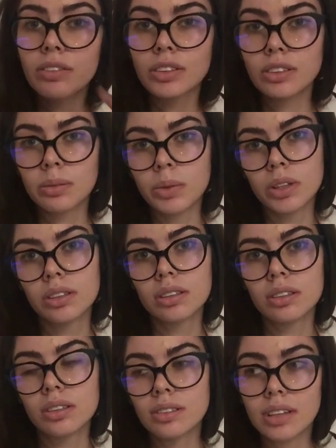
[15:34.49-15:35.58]
for someone
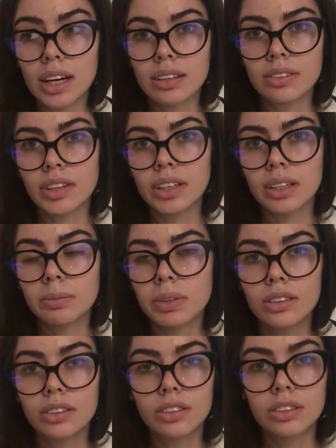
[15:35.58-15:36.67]
to satisfy them.
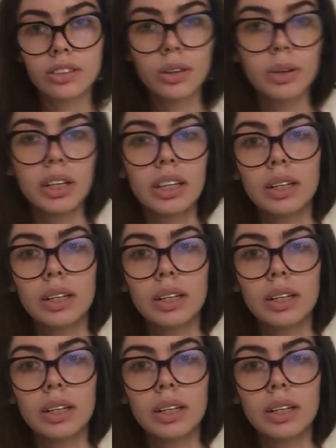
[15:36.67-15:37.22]
There's just no way.